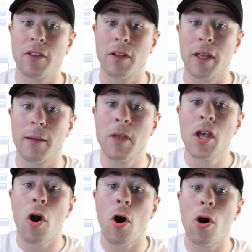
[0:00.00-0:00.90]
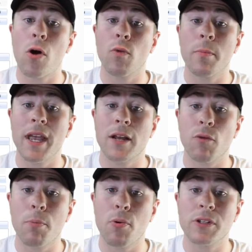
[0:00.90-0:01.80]
of the claim, all remaining
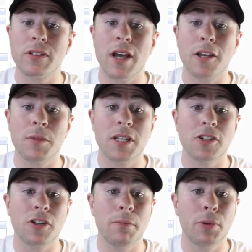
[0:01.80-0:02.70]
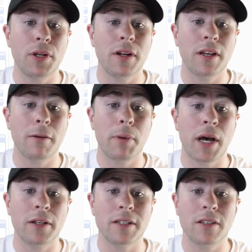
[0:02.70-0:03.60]
reports and documentation completed and
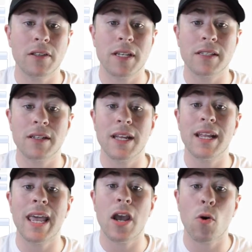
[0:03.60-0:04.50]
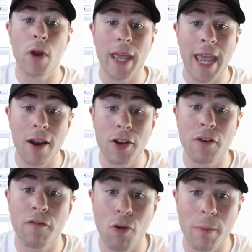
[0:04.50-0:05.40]
compiled into the designated carrier
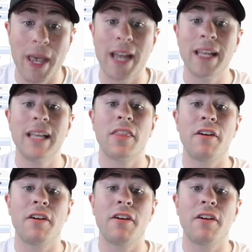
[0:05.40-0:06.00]
format,